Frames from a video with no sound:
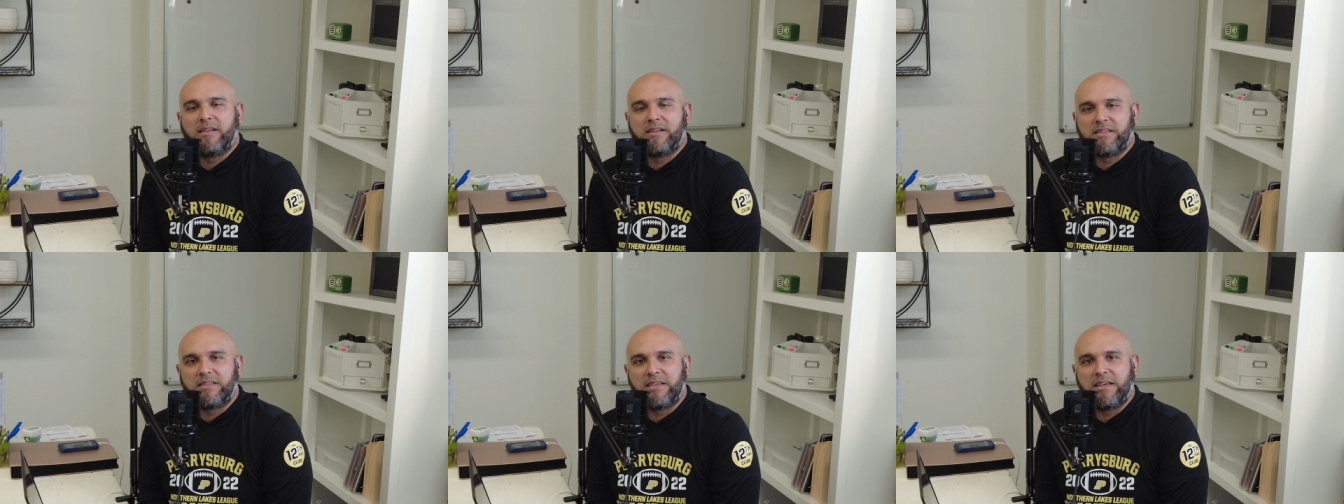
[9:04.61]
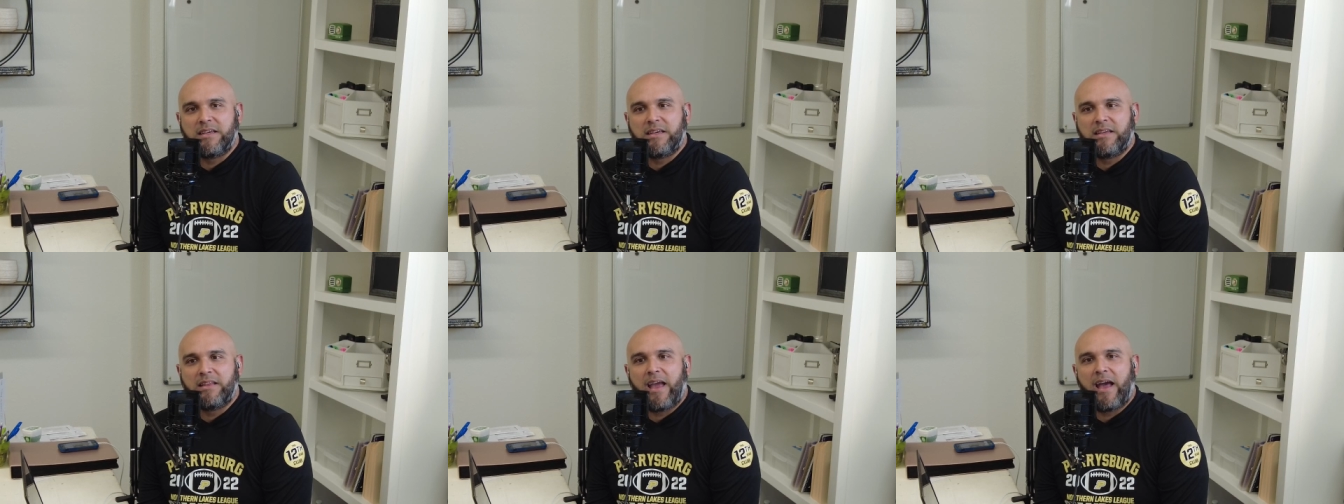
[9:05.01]
to
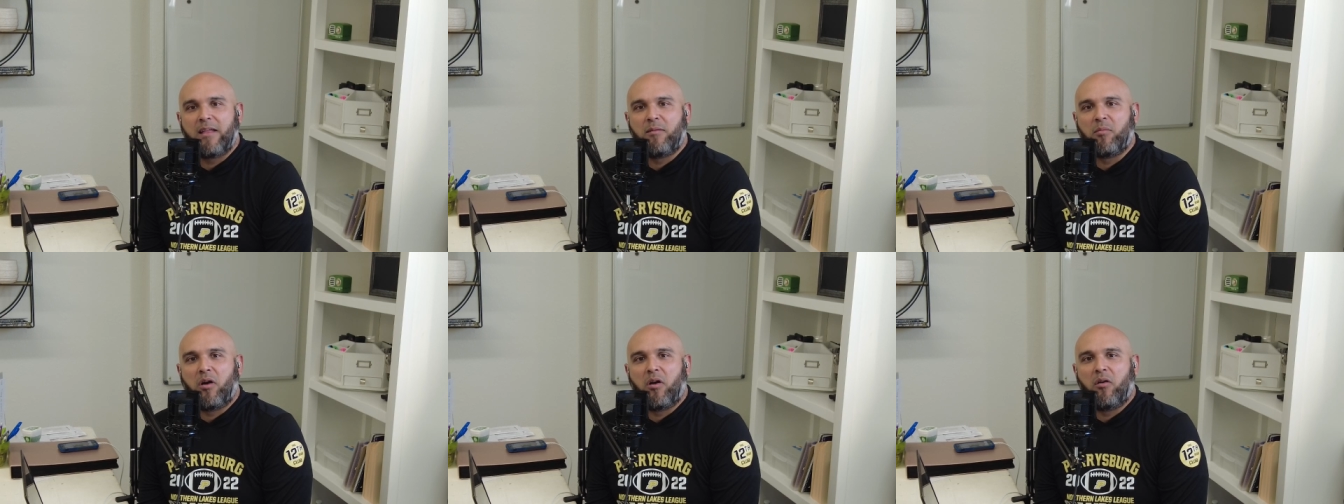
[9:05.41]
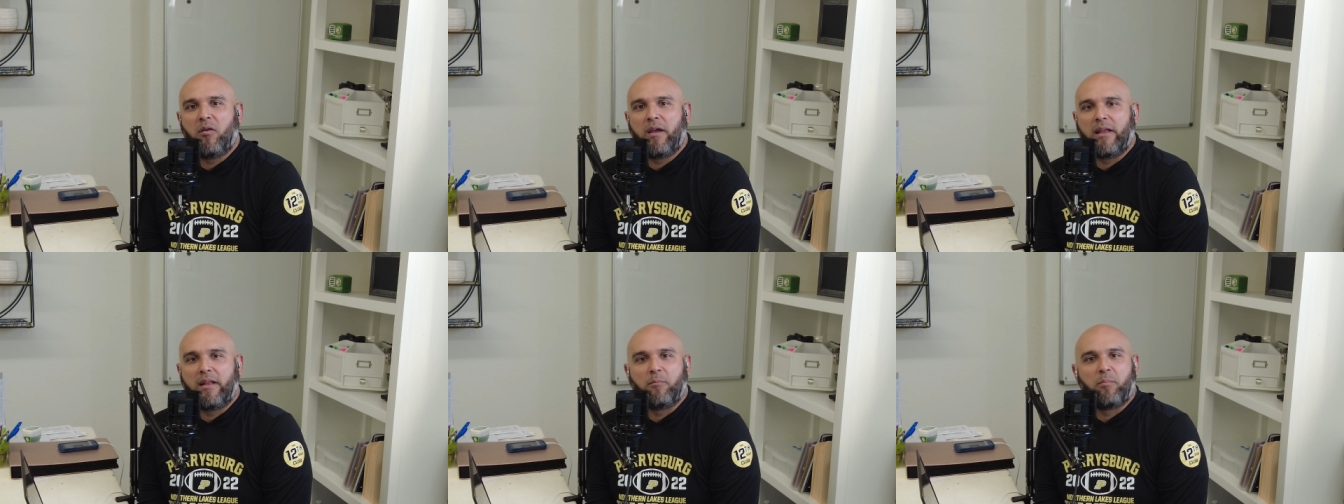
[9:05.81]
see the Alamo.
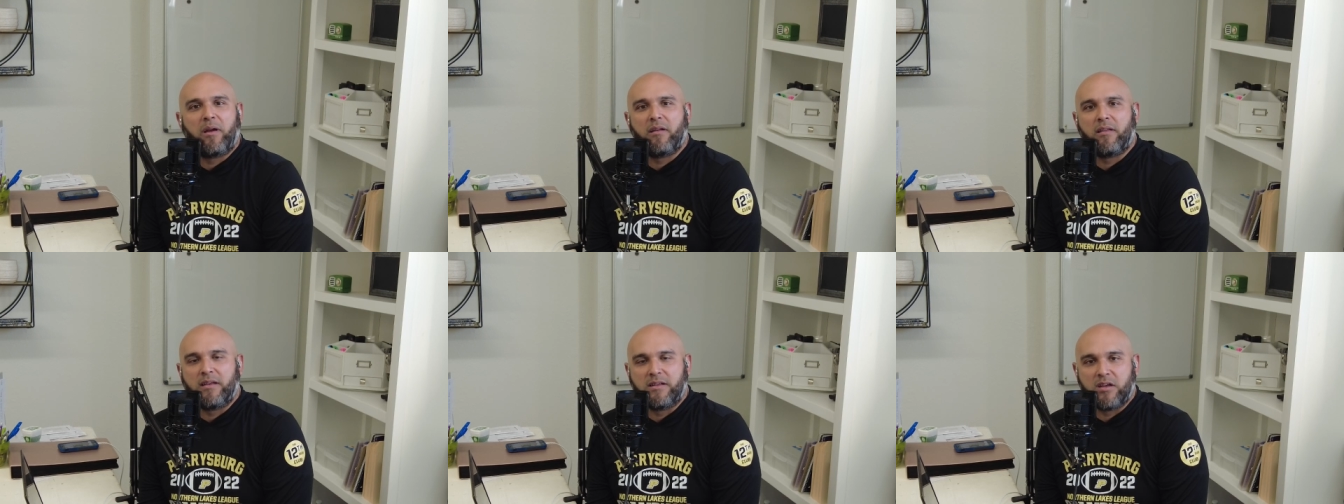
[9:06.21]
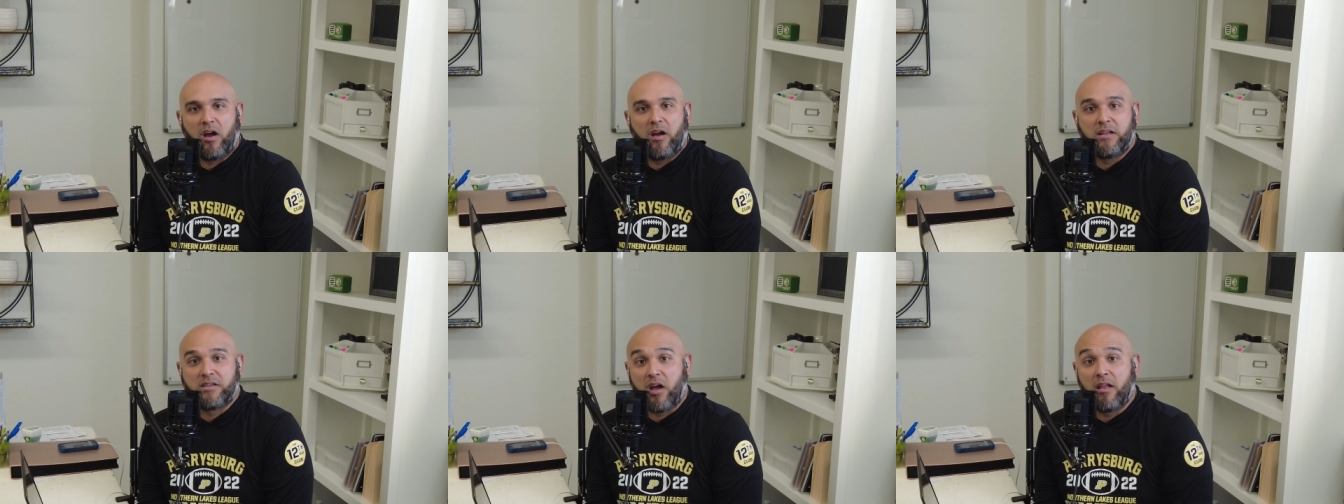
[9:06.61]
And apparently it's
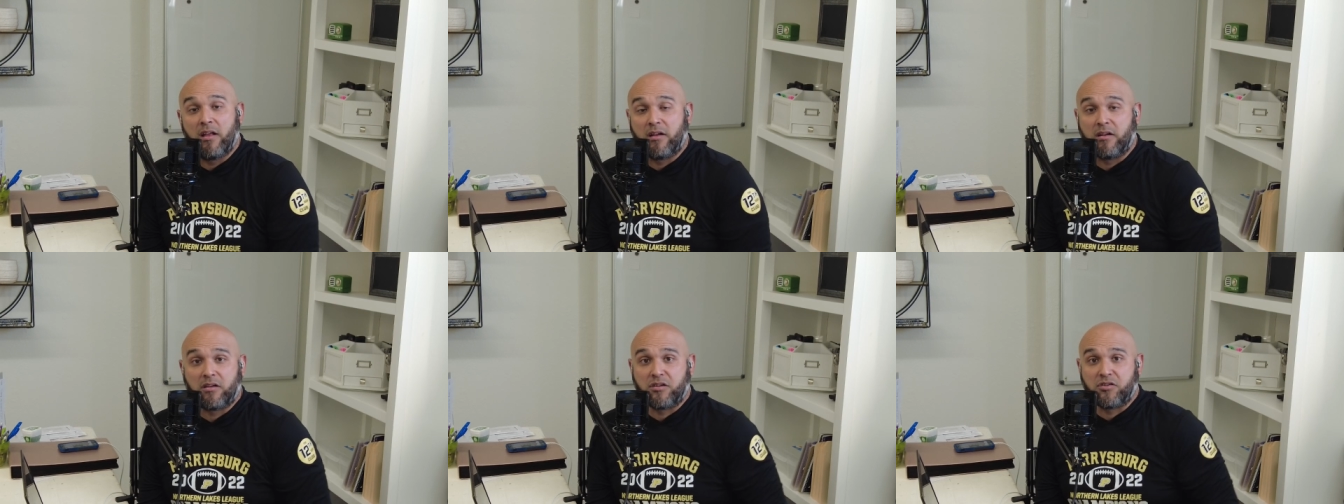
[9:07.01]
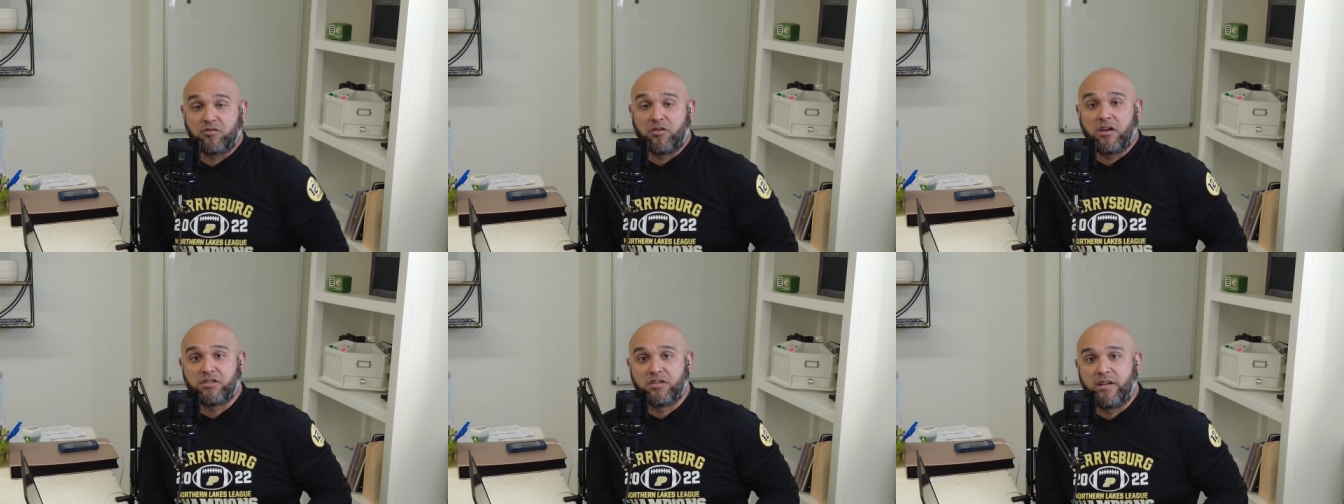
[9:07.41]
all, it's all under
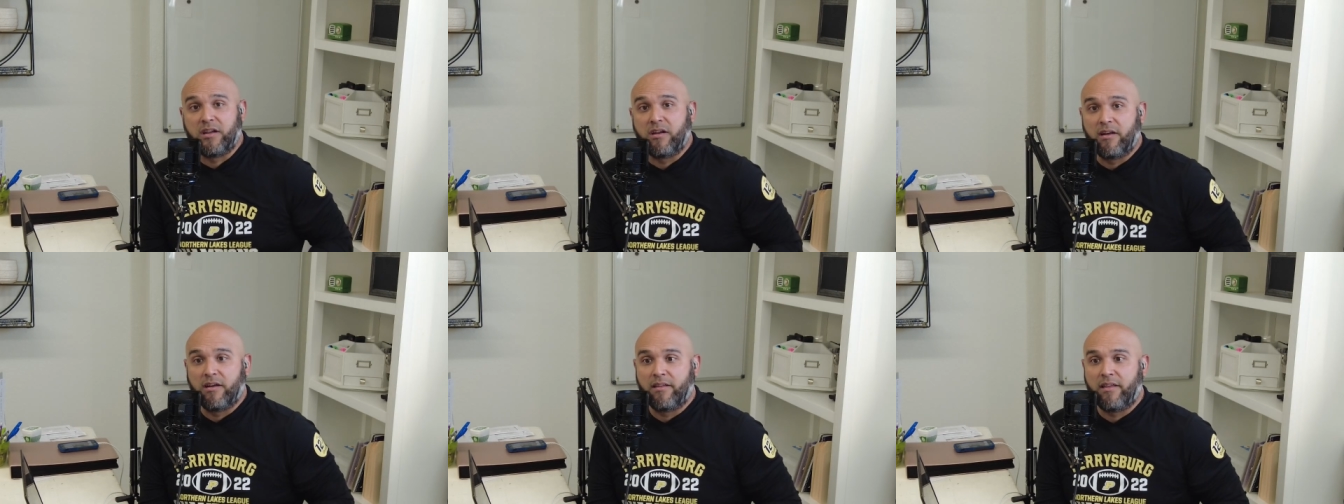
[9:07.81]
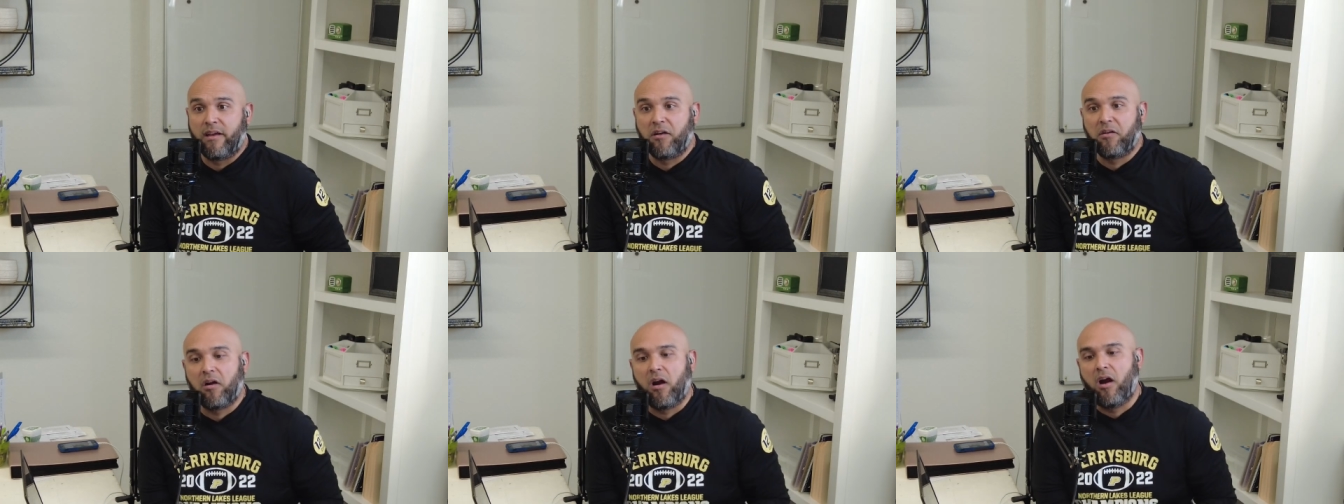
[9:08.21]
construction there.
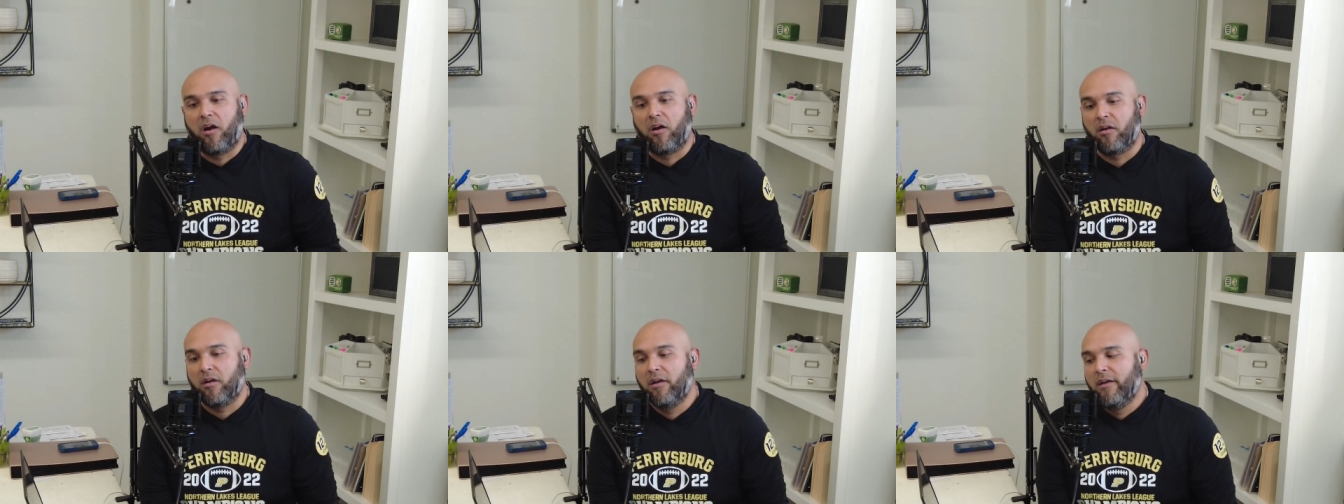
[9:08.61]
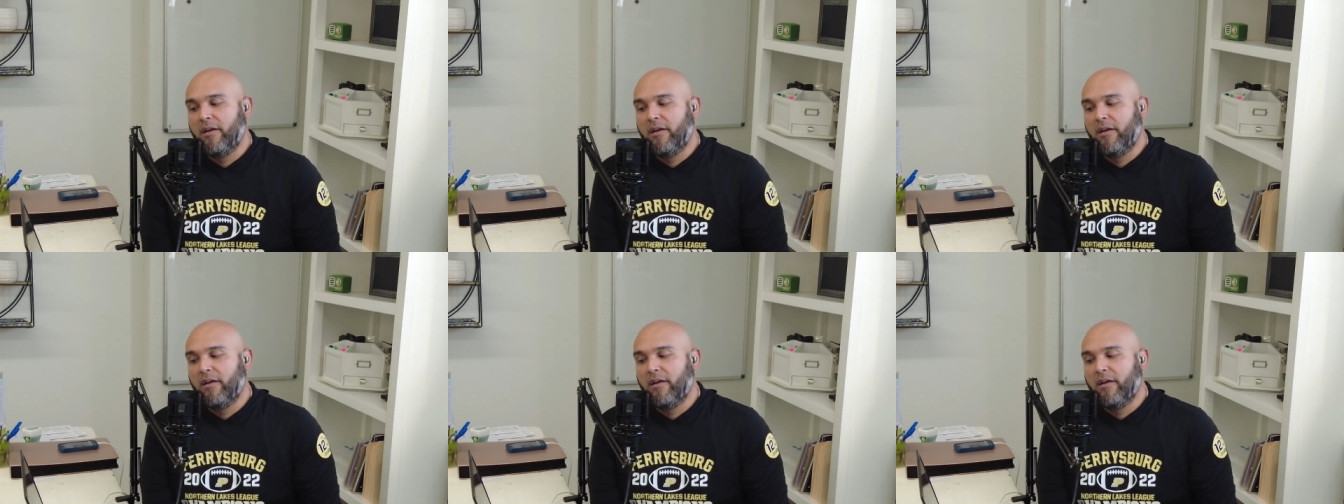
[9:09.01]
They are